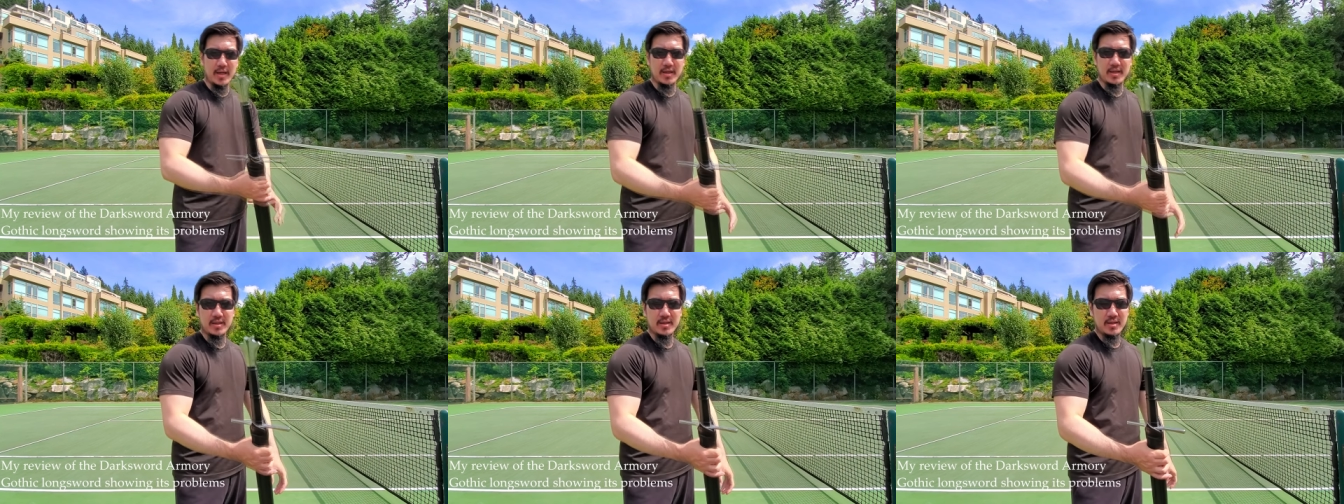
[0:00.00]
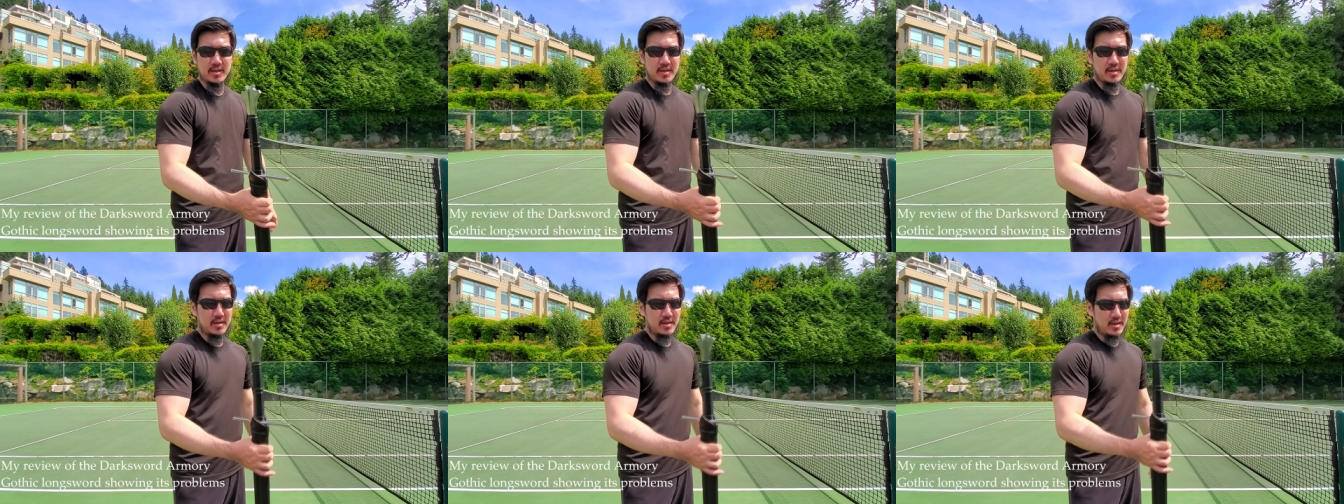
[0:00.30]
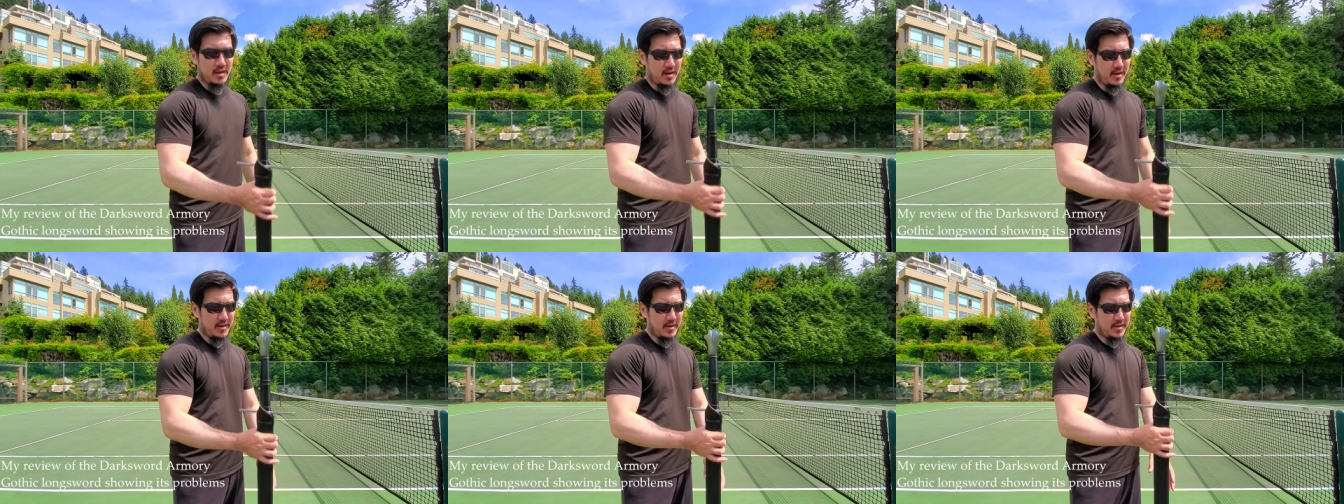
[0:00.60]
First of
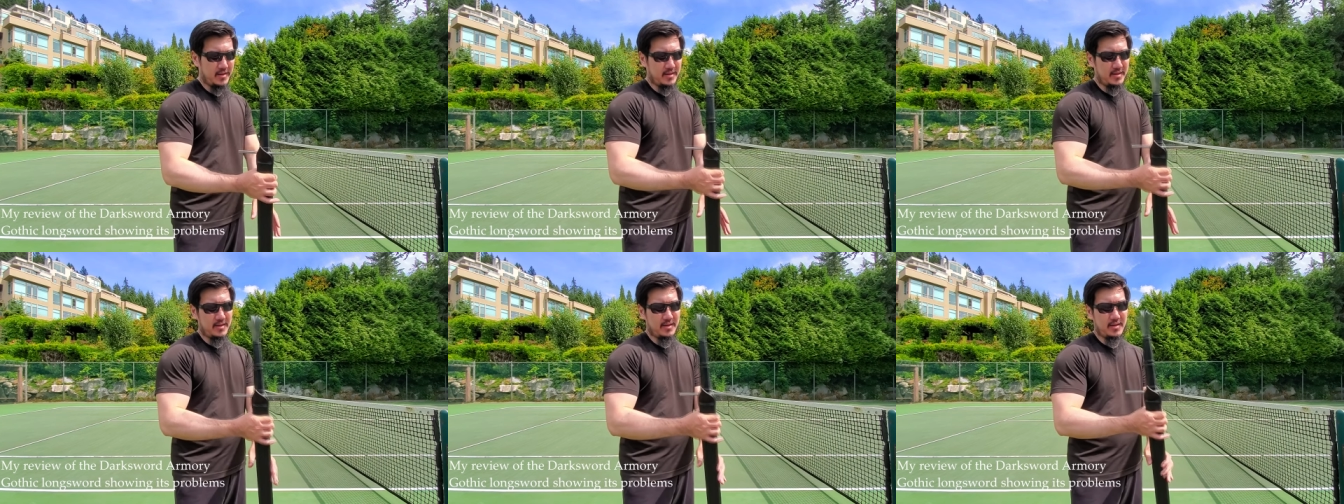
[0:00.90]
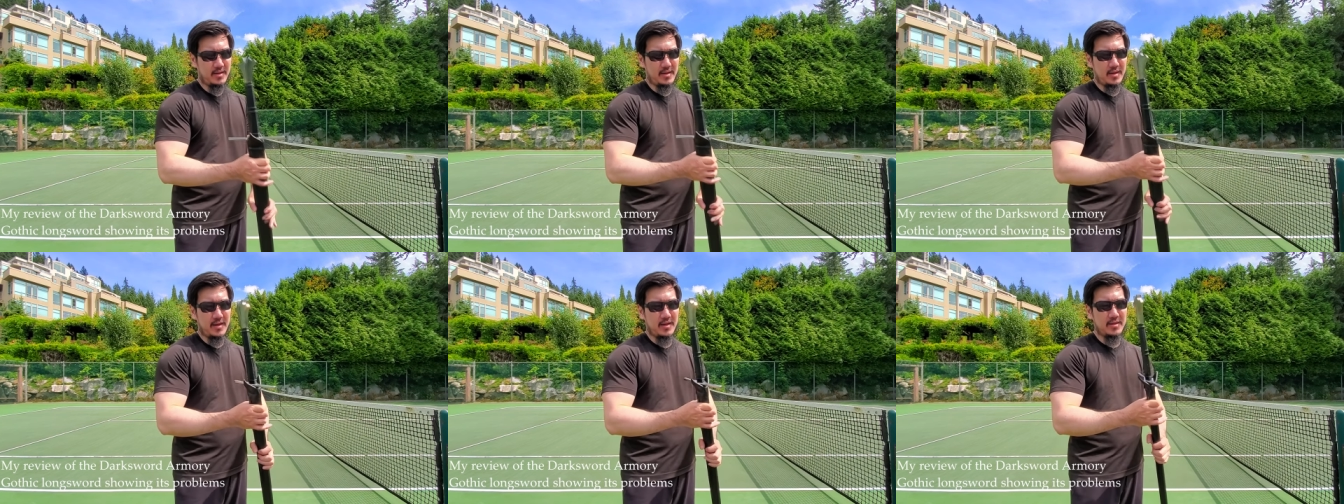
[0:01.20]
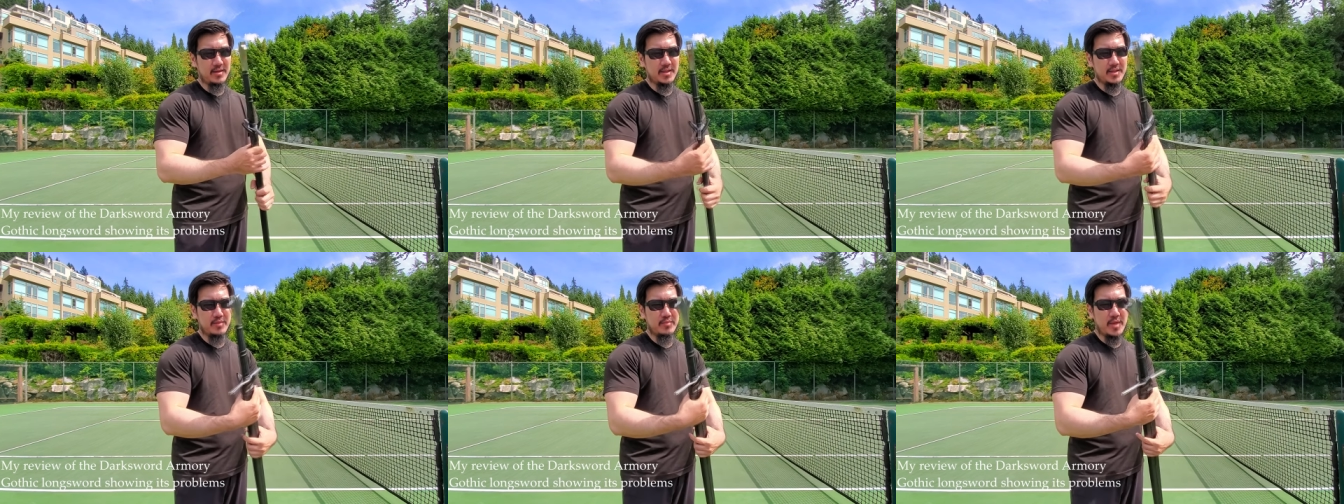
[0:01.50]
all, if you do
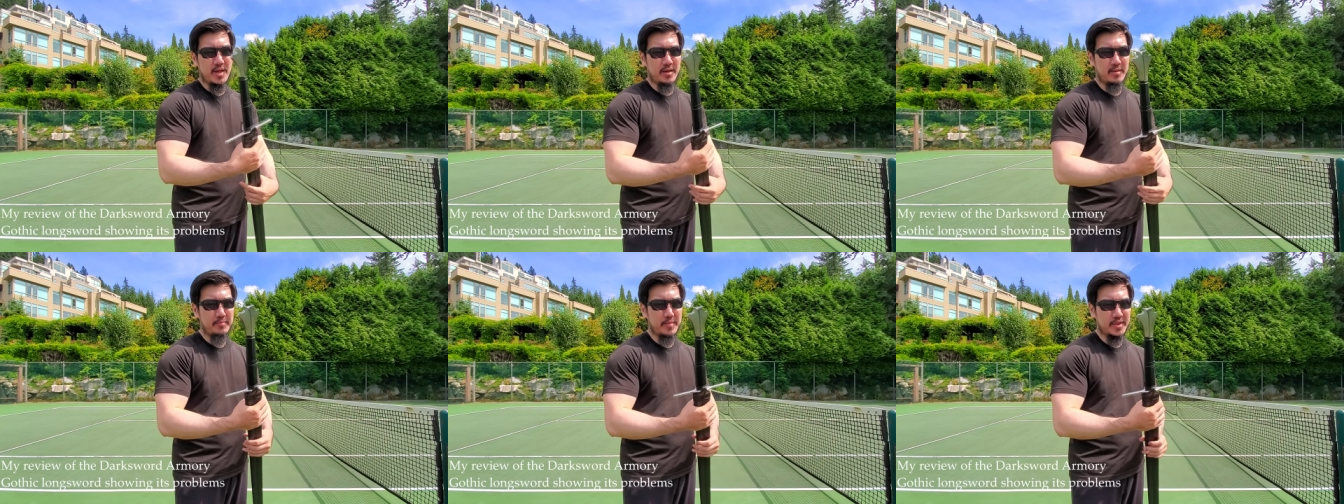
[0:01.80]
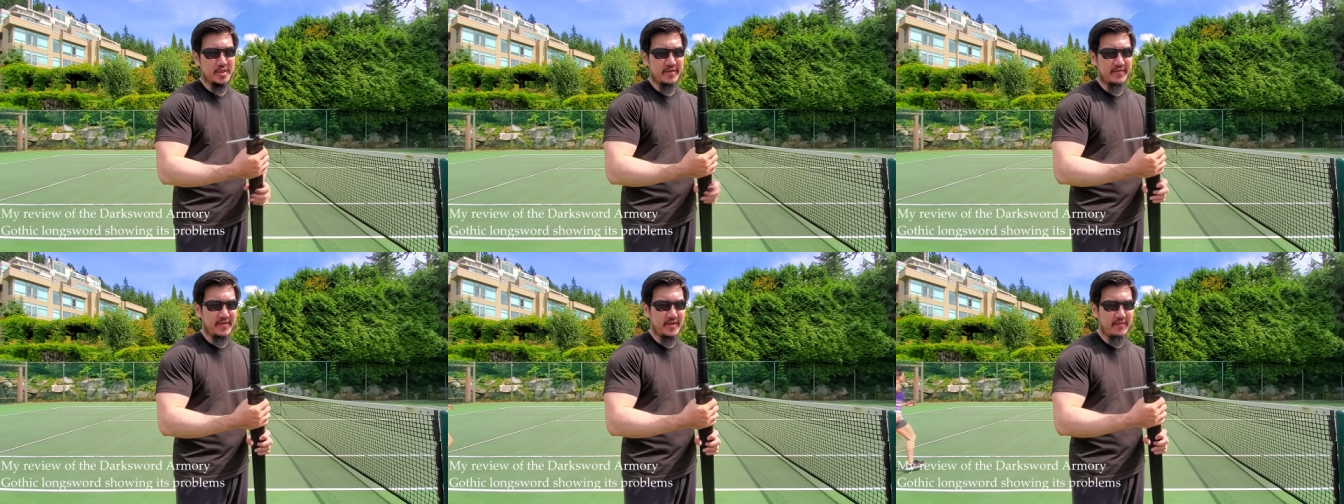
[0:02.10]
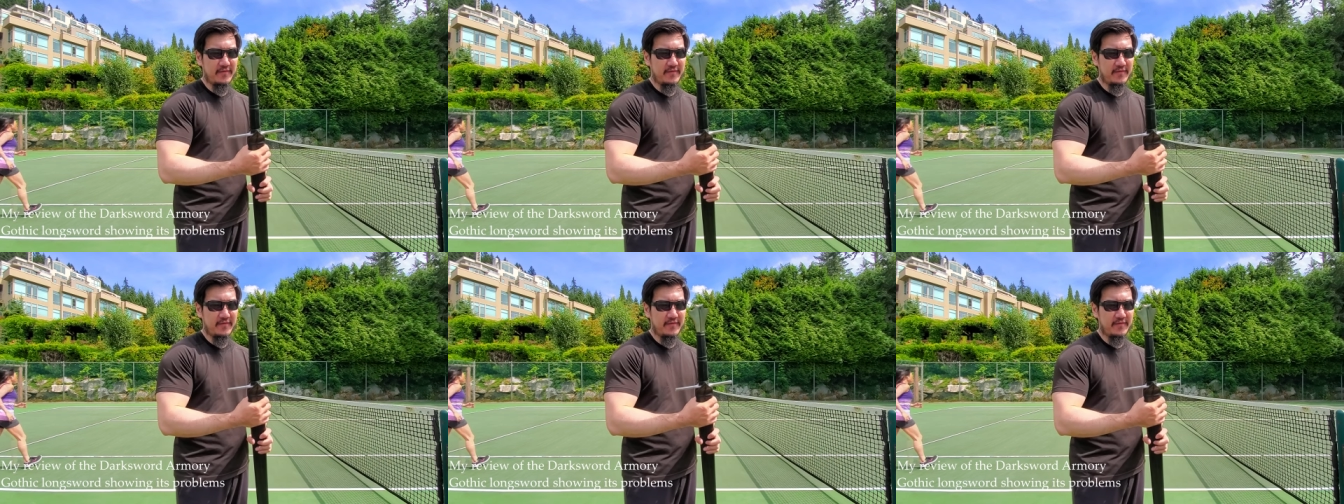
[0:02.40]
not make